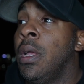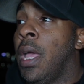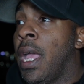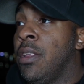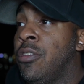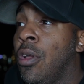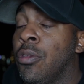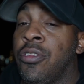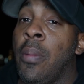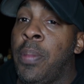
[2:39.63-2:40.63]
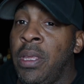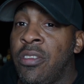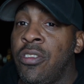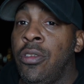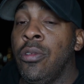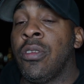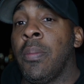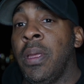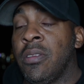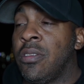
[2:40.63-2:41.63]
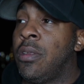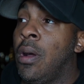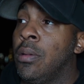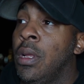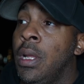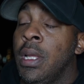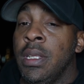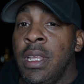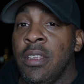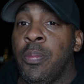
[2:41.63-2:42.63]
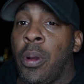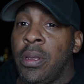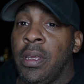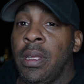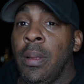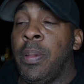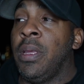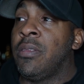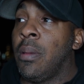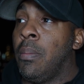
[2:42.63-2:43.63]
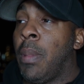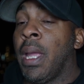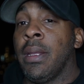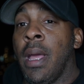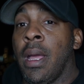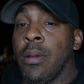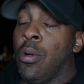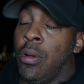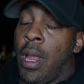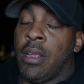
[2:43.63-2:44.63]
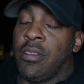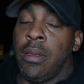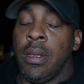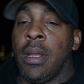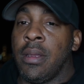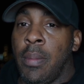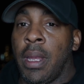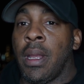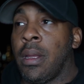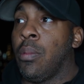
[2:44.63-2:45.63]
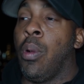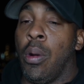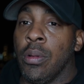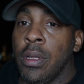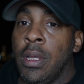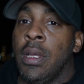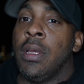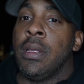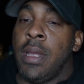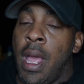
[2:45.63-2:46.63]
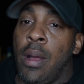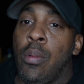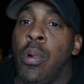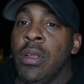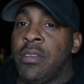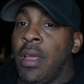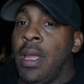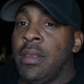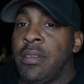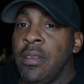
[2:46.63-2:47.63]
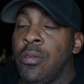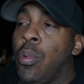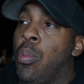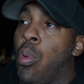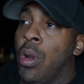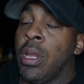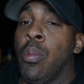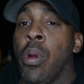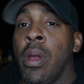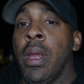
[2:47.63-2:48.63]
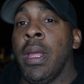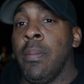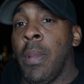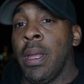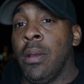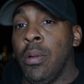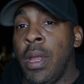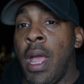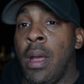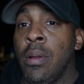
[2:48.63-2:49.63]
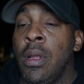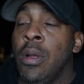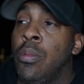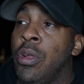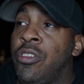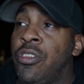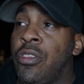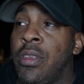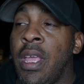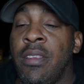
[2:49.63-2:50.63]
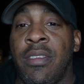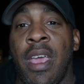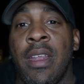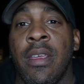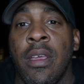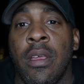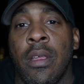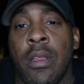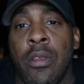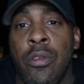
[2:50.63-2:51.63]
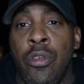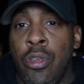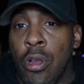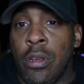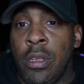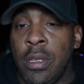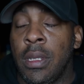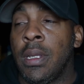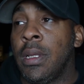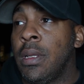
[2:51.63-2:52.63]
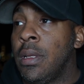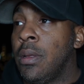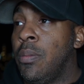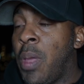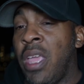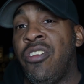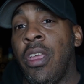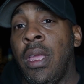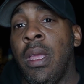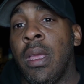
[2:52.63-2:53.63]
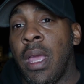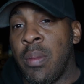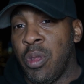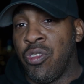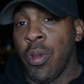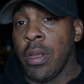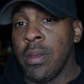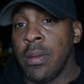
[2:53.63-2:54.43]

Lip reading: And so some pieces do, some pieces don't. This particular piece might not, or actually not that it might not, it won't. Now, one scientist were warning where it might go down, which they said New York, Beijing, and Madrid.